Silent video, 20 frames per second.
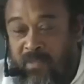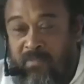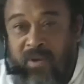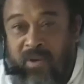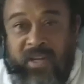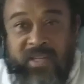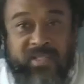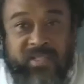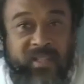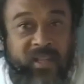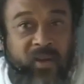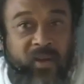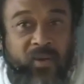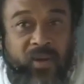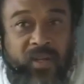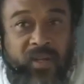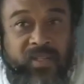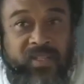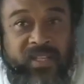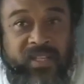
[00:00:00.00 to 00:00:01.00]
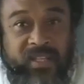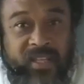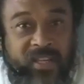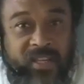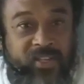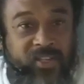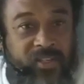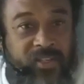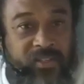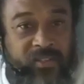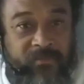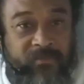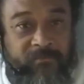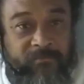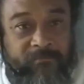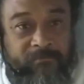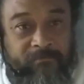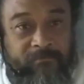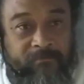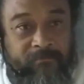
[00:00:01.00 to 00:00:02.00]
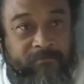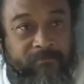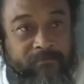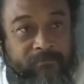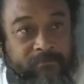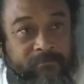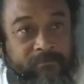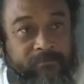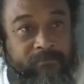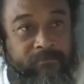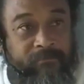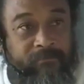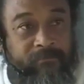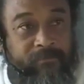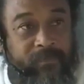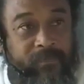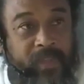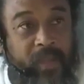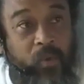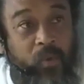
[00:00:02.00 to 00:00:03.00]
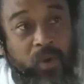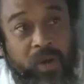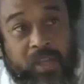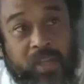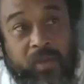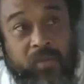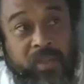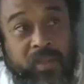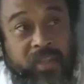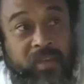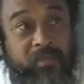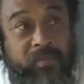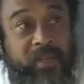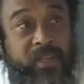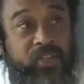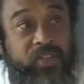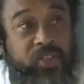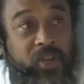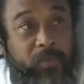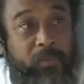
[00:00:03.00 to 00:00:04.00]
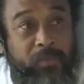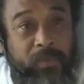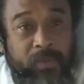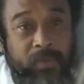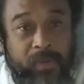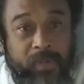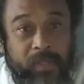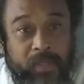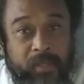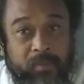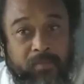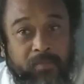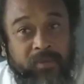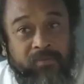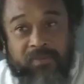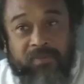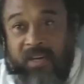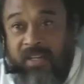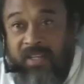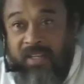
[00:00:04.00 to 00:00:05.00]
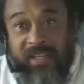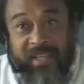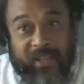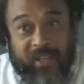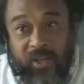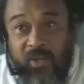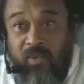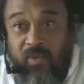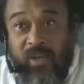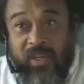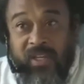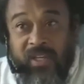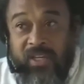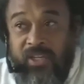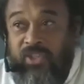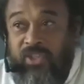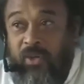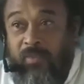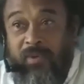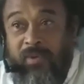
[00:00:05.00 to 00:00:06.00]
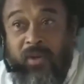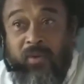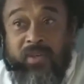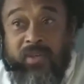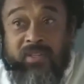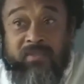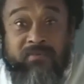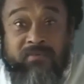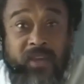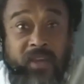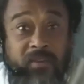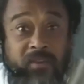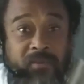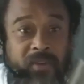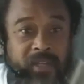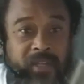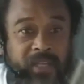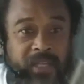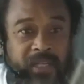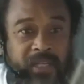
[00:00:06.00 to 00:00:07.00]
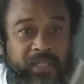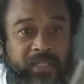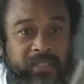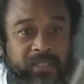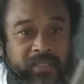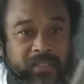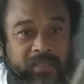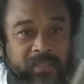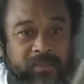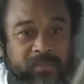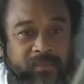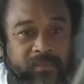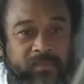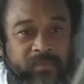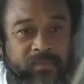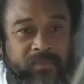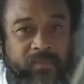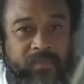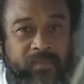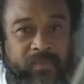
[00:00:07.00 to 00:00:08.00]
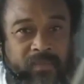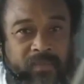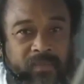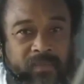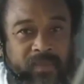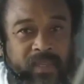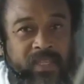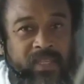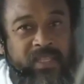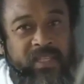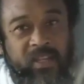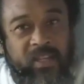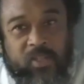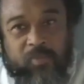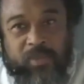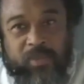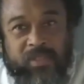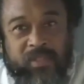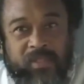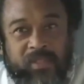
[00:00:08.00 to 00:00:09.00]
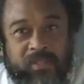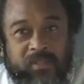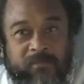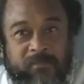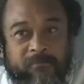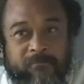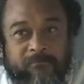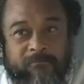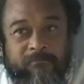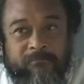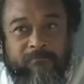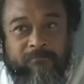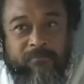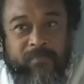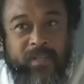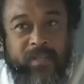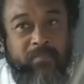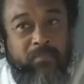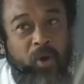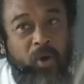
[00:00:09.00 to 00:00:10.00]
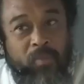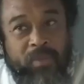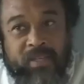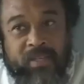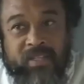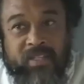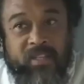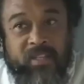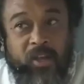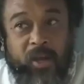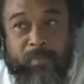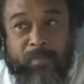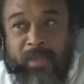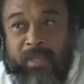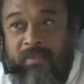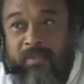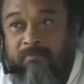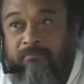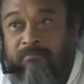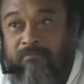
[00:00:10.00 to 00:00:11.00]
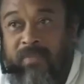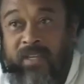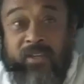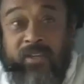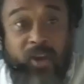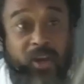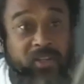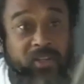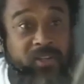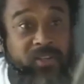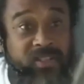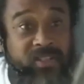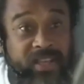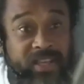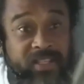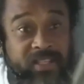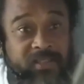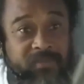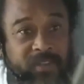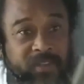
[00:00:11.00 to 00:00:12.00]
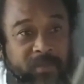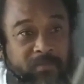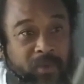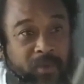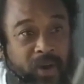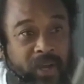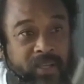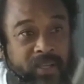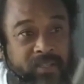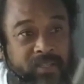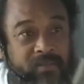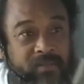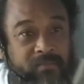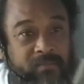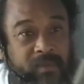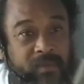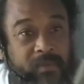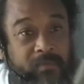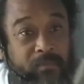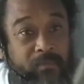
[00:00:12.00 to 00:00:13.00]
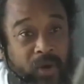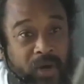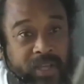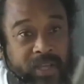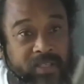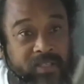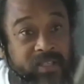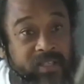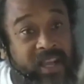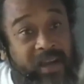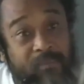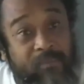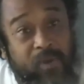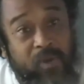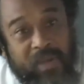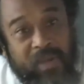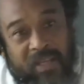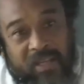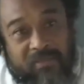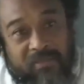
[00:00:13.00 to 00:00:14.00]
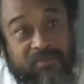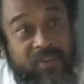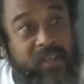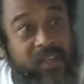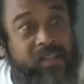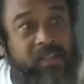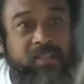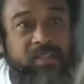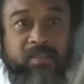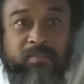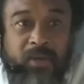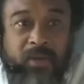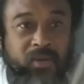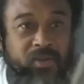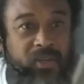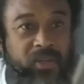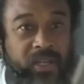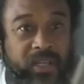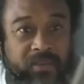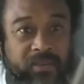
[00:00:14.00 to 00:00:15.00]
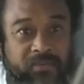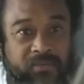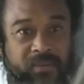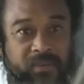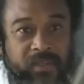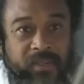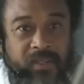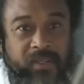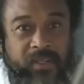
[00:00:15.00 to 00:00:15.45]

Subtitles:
The boys now are teenagers. They are working with him in the shop. But father cannot work in the shop now. He's very, very ill. He's in hospital. The moment is coming. The doctor sends for the boys. Boys, come quickly, father is about to leave.